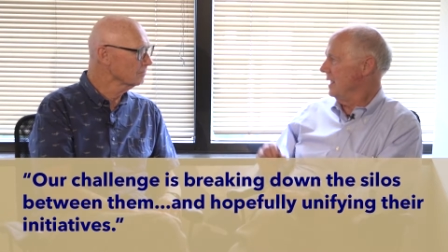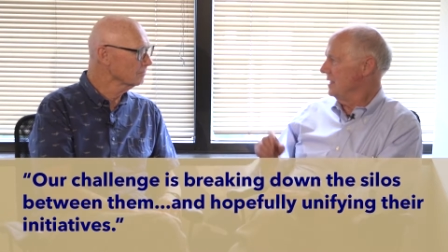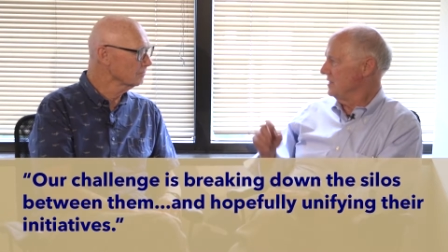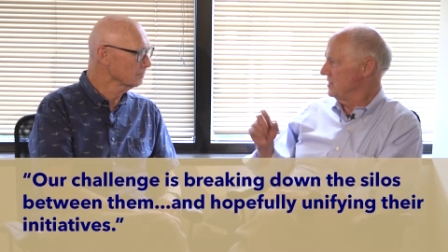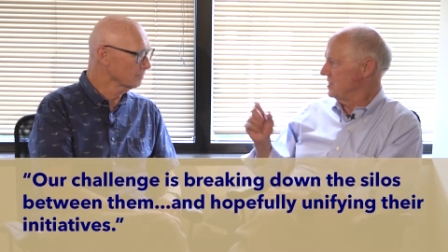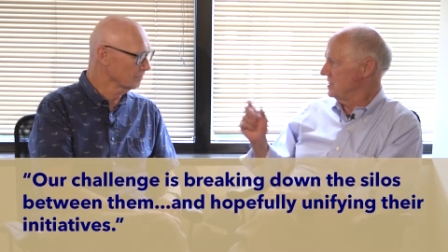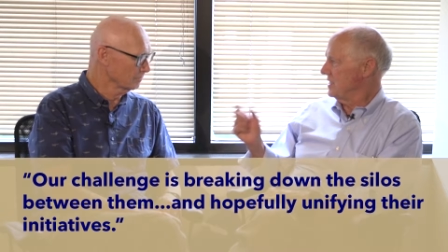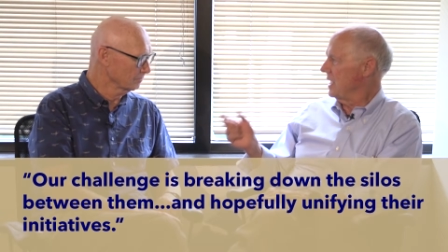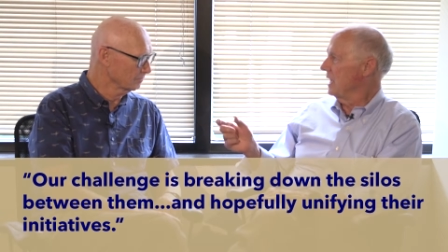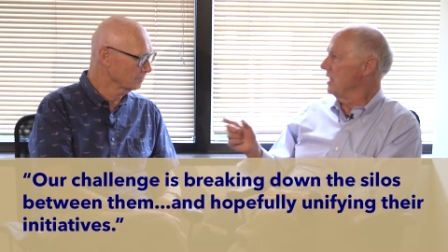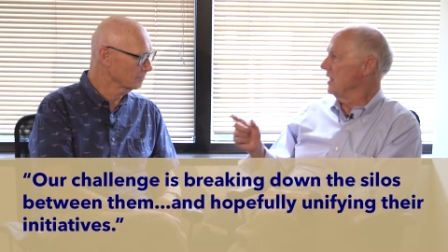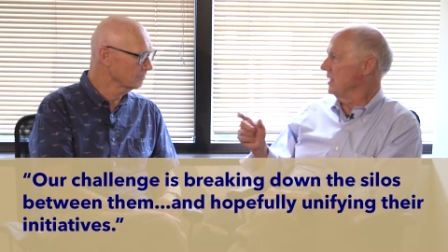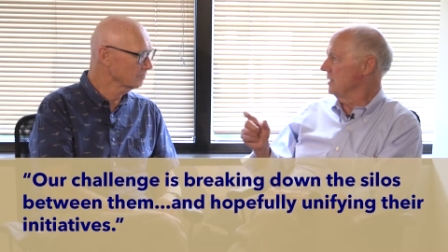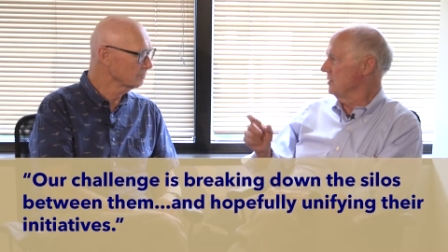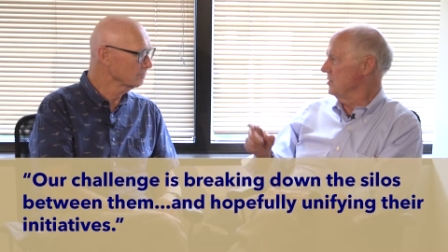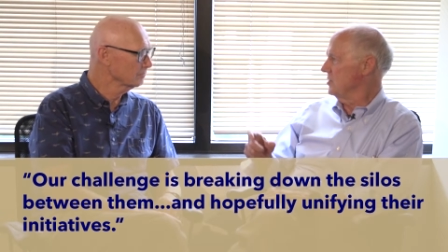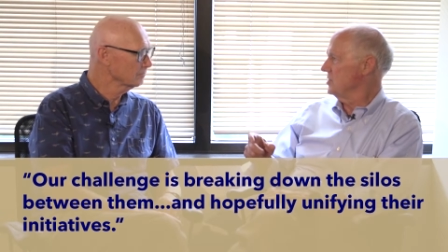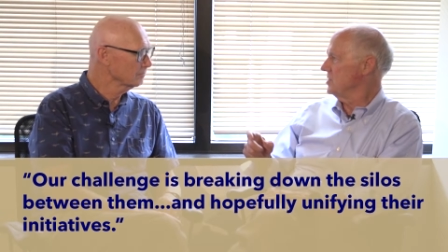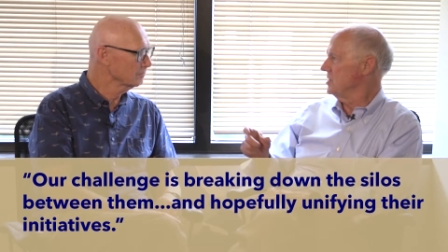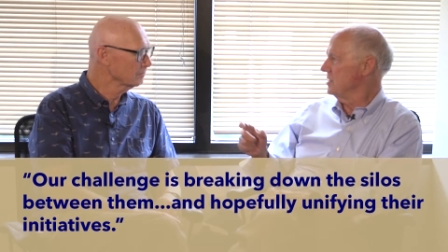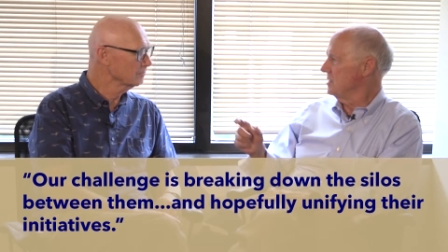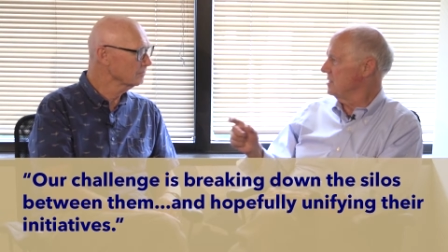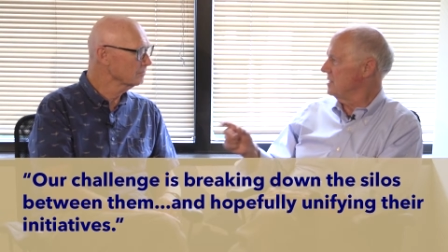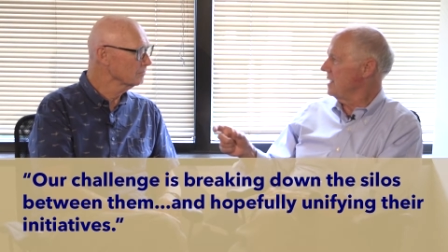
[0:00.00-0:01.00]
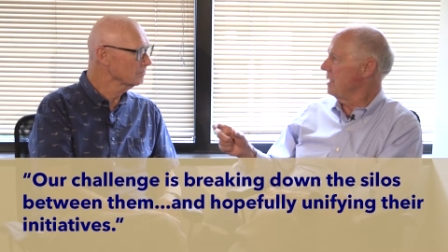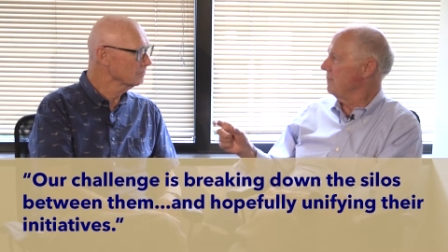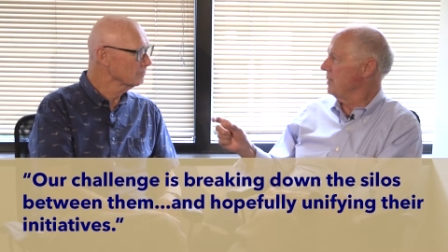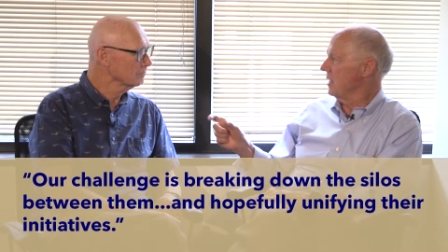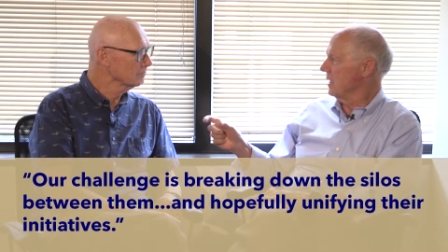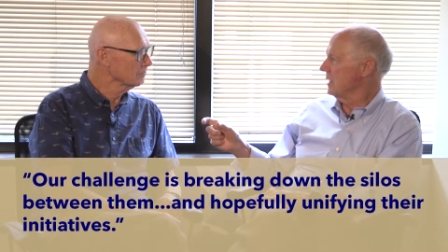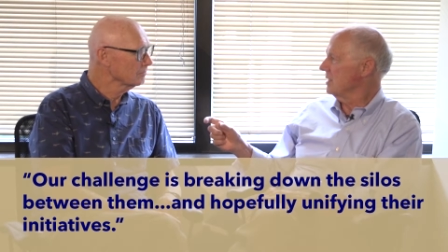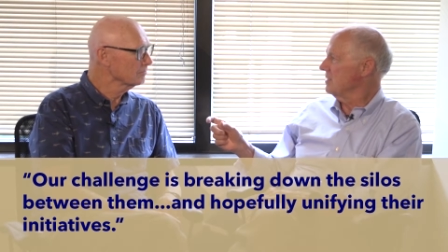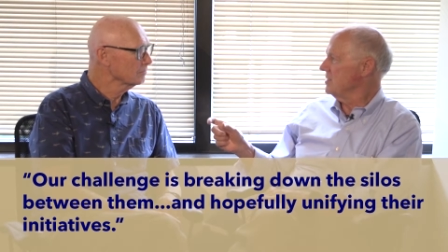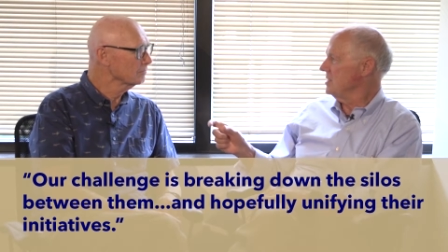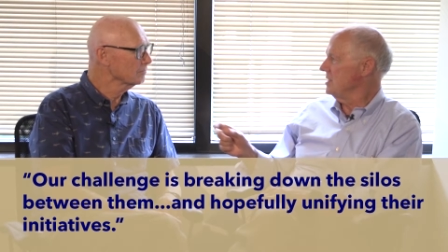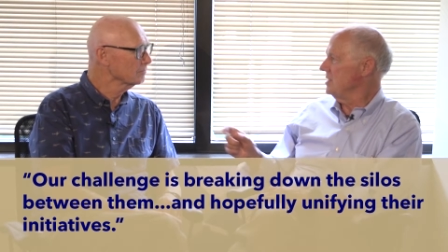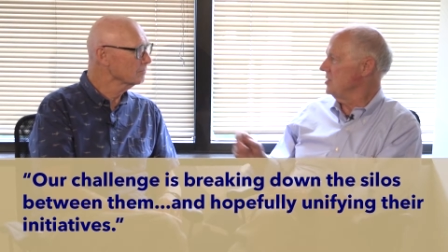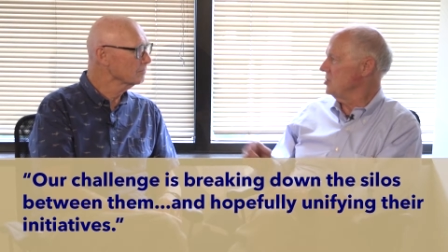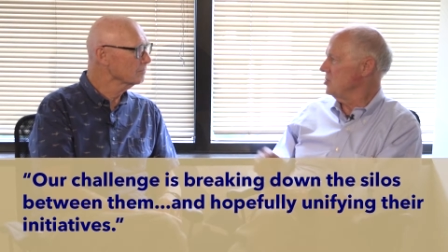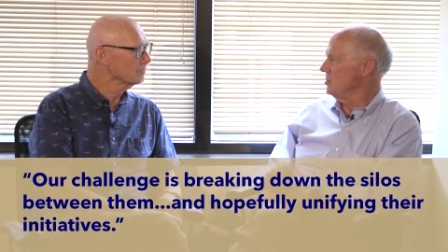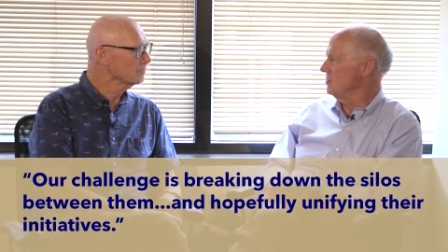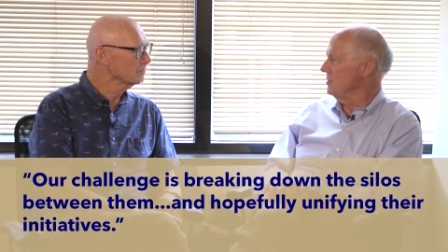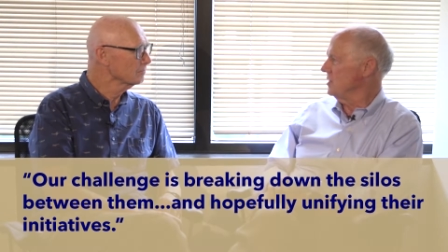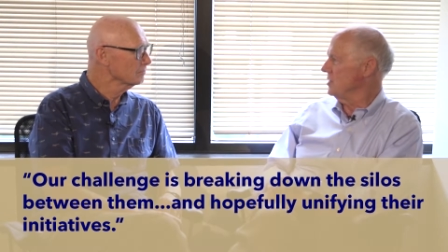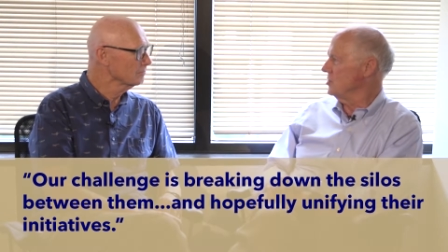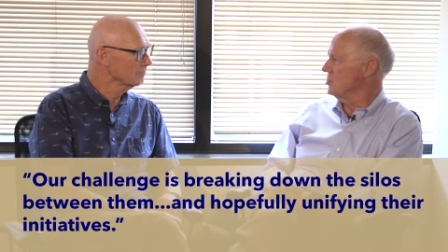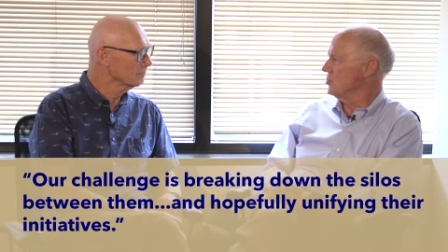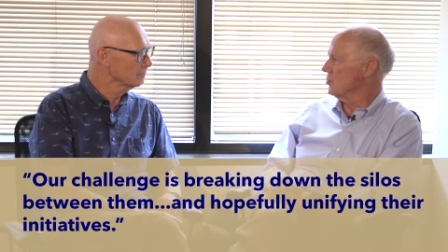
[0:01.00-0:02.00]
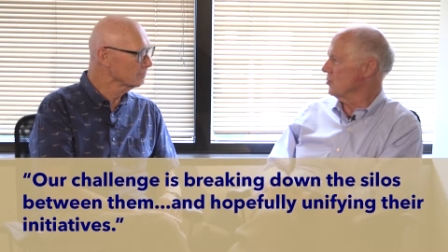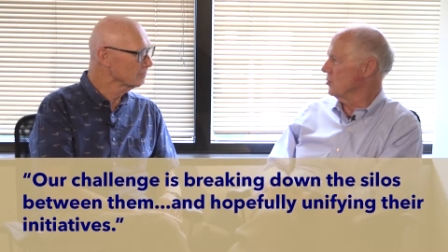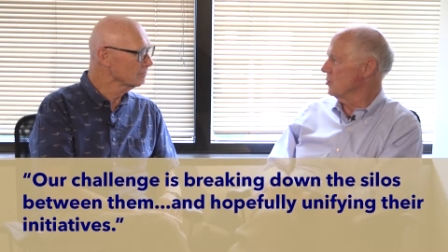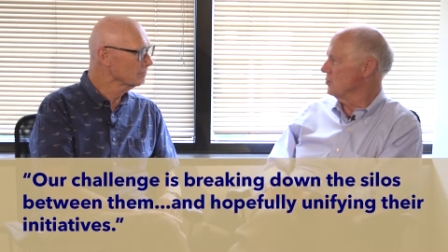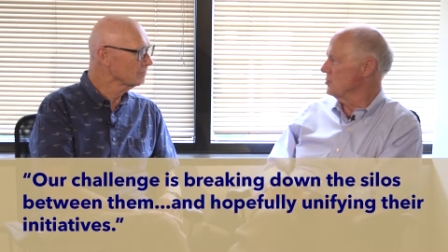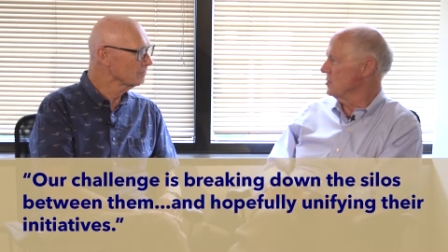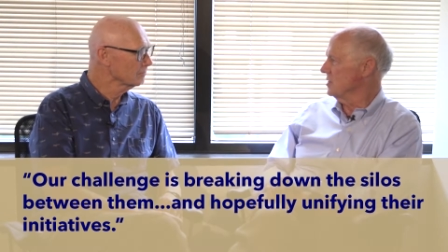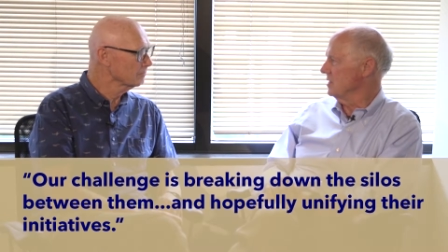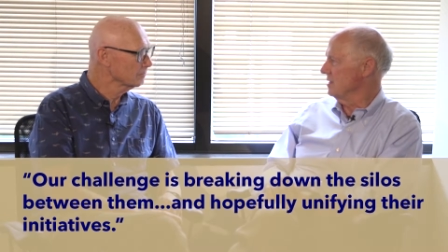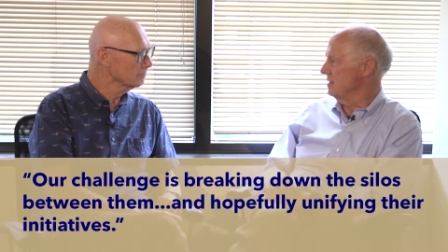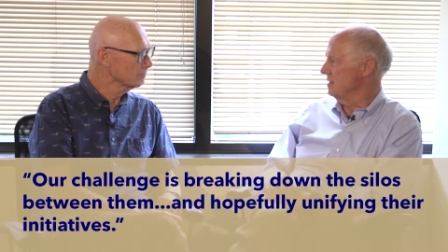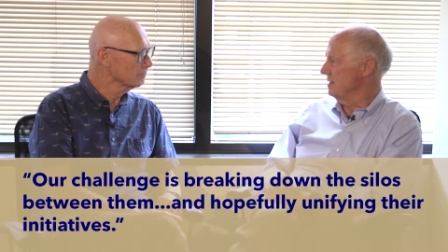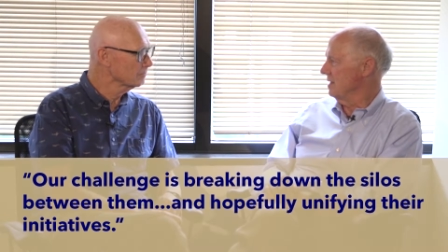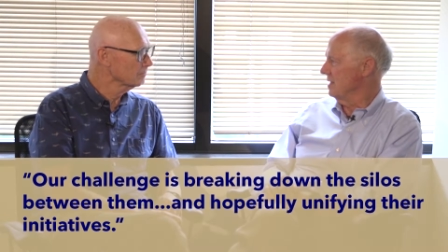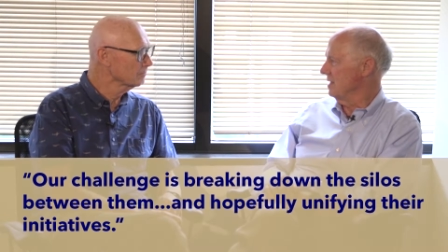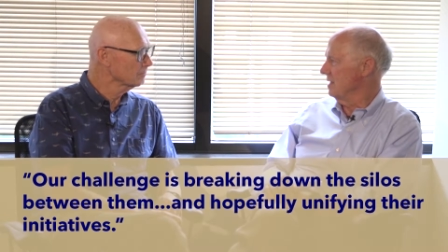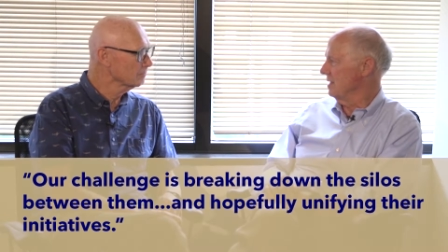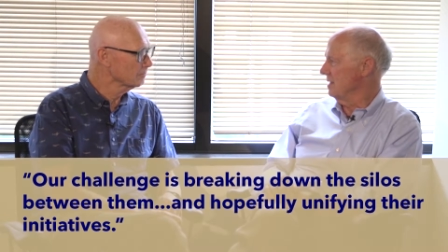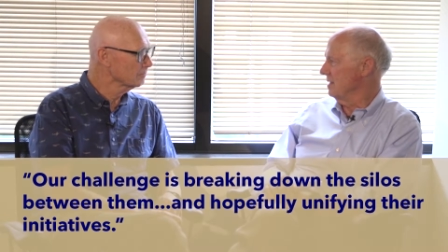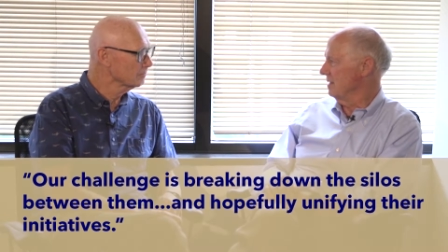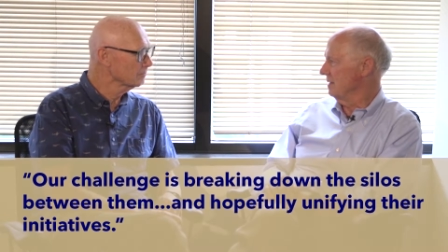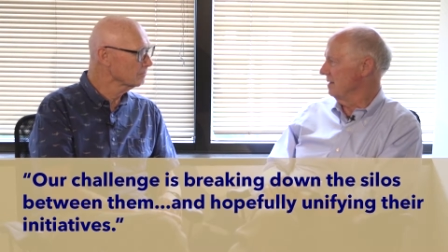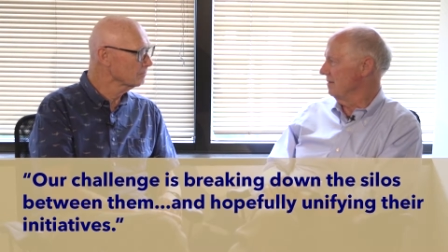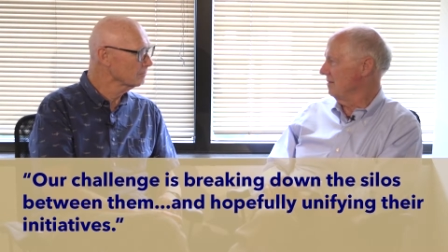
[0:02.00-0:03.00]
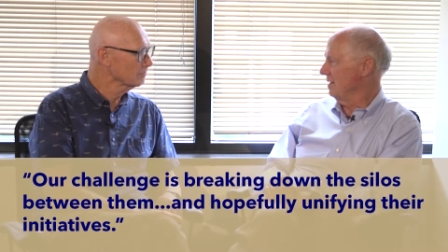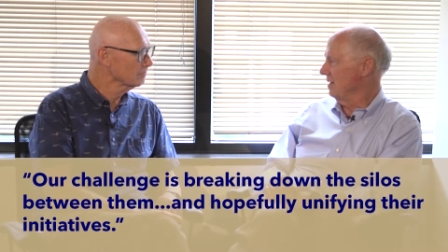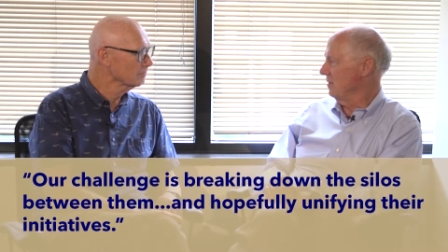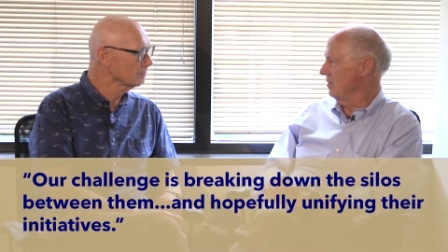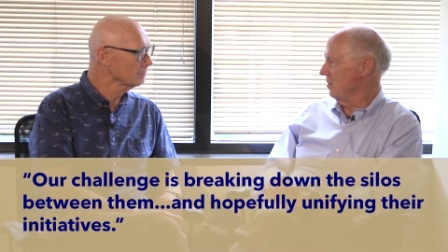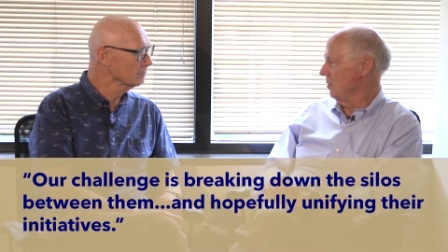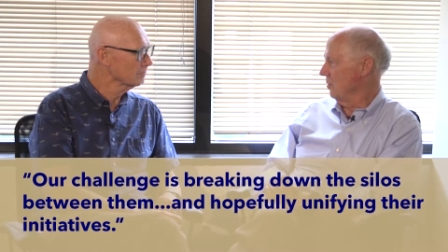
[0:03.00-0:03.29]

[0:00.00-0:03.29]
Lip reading: selling the syndemic to each of these groups and